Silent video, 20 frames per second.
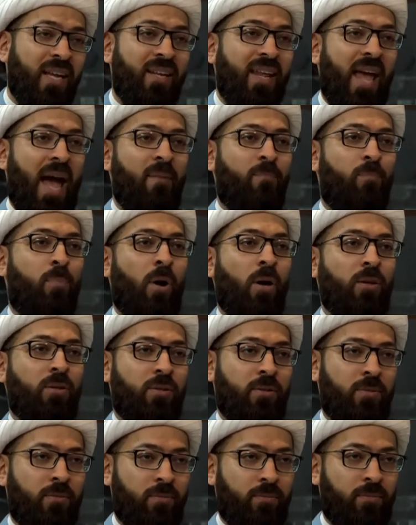they have
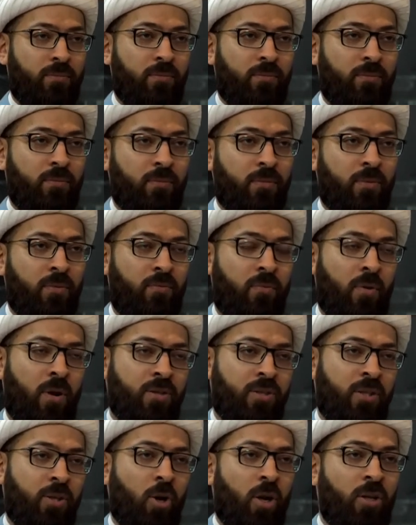bought. In
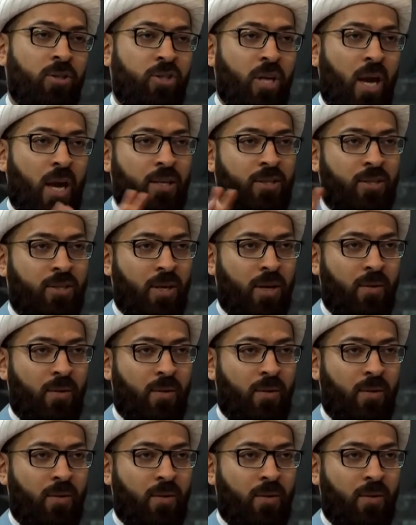Farsi called jahiziyah.